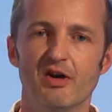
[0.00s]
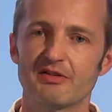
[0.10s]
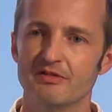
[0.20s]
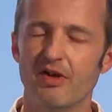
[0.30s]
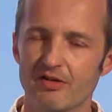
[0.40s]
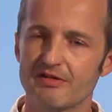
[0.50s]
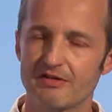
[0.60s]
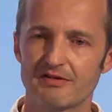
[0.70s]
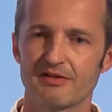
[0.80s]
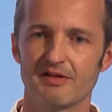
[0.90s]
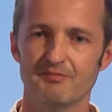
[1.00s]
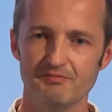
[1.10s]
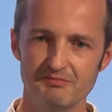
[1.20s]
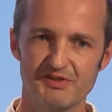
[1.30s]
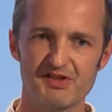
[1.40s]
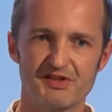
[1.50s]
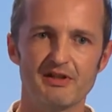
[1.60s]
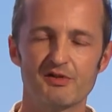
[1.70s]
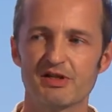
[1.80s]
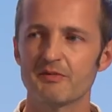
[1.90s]
not, not
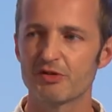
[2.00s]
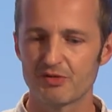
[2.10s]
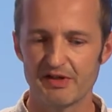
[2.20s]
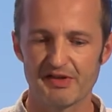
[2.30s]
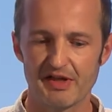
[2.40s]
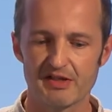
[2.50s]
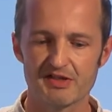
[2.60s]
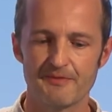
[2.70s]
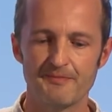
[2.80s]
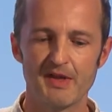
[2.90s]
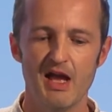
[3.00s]
distinguishing between things,